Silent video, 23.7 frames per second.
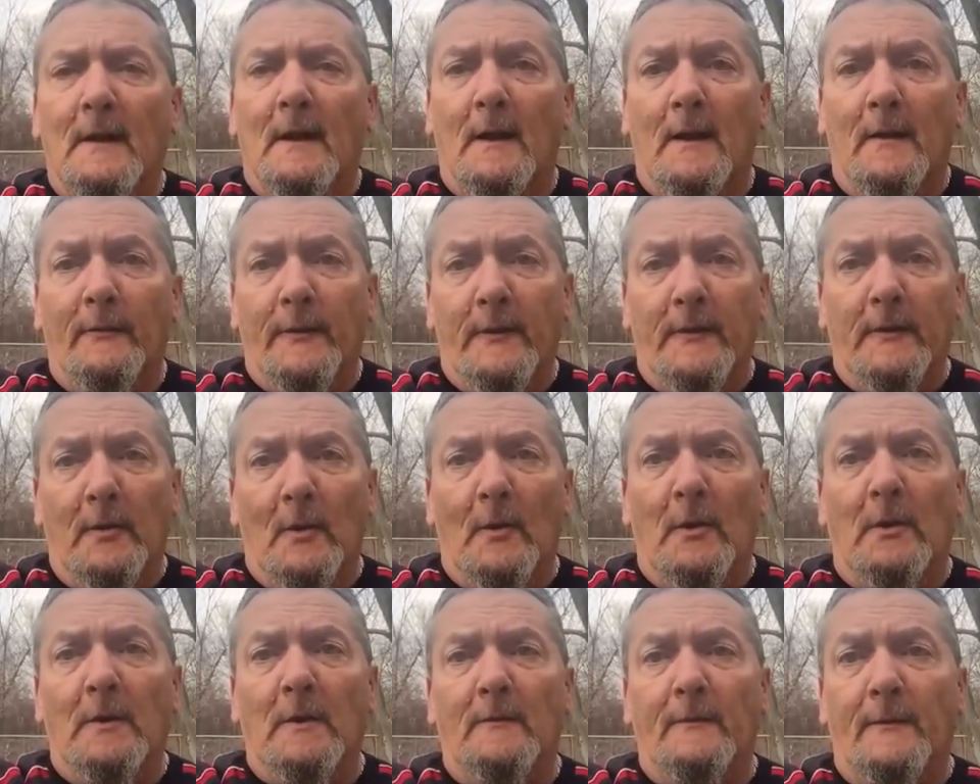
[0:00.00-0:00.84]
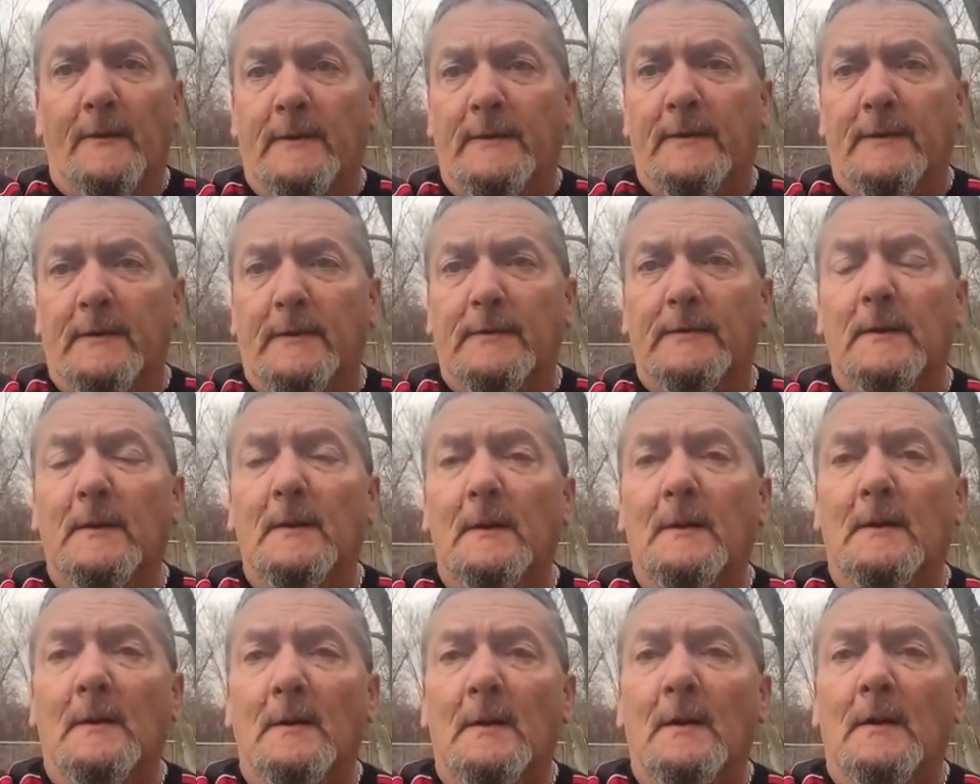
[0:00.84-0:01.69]
I think all of this is
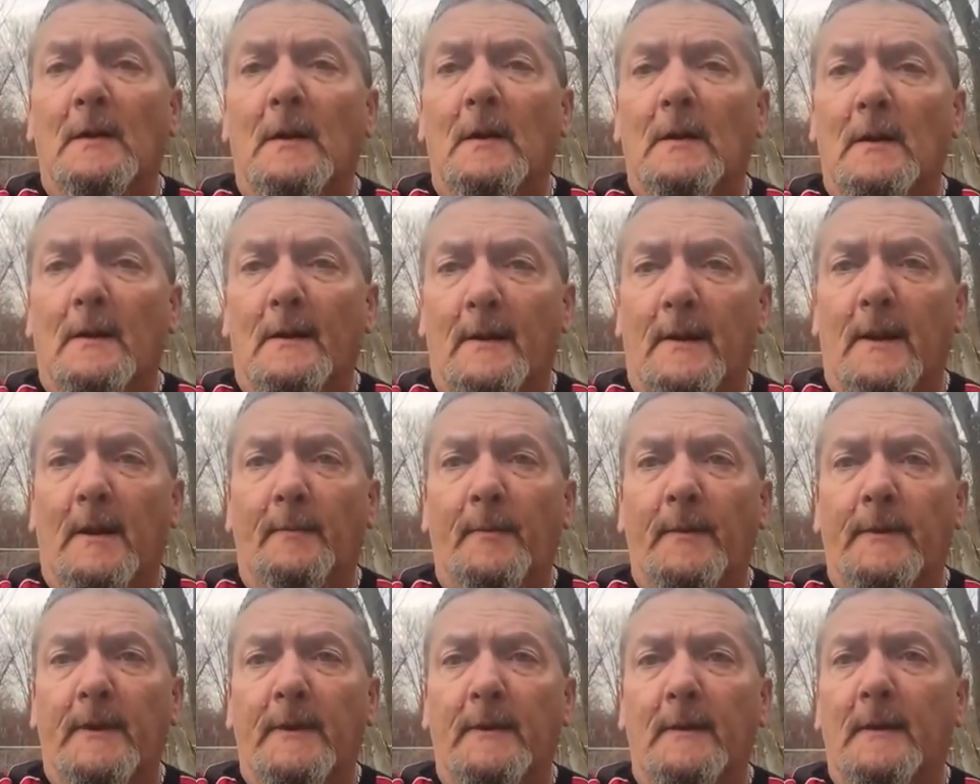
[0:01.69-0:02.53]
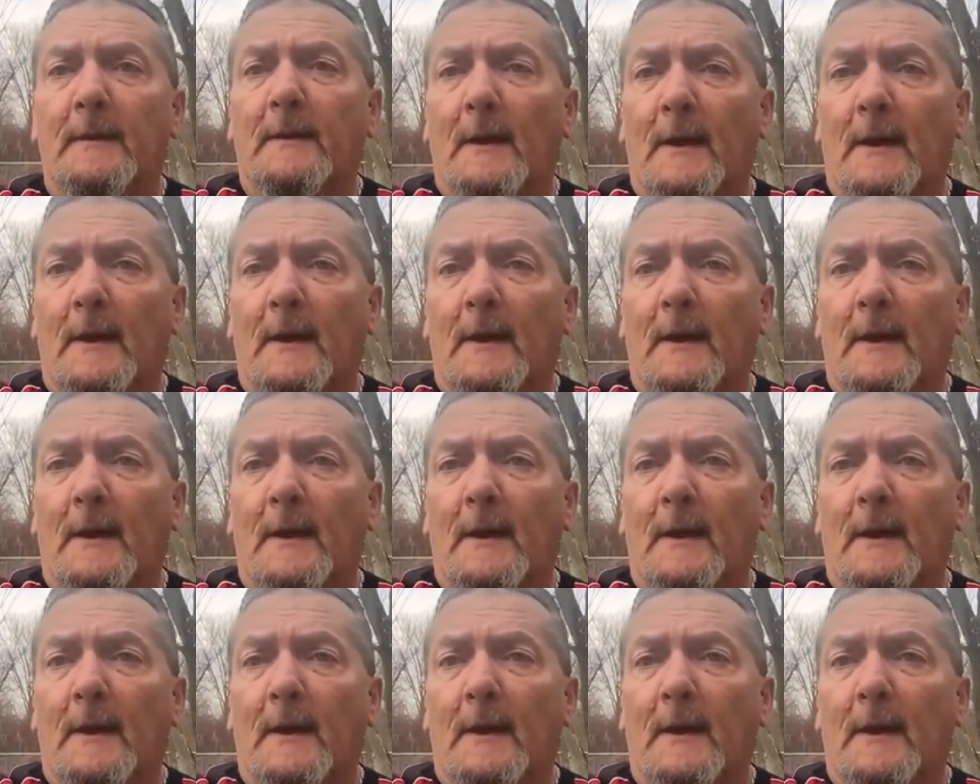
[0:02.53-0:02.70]
happening.